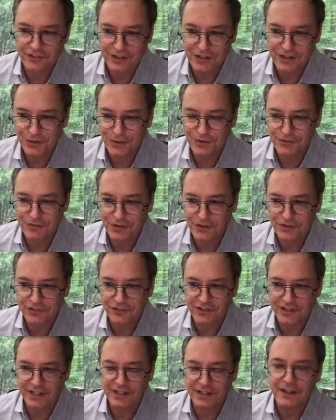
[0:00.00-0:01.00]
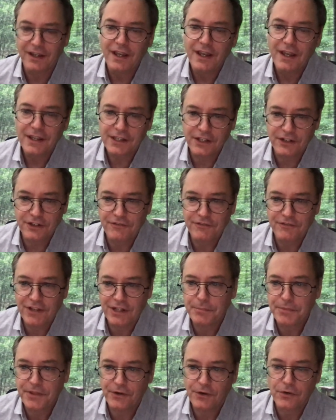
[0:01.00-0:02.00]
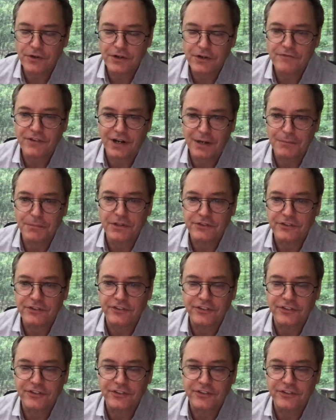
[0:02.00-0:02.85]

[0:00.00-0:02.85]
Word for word: in a university can develop their own environments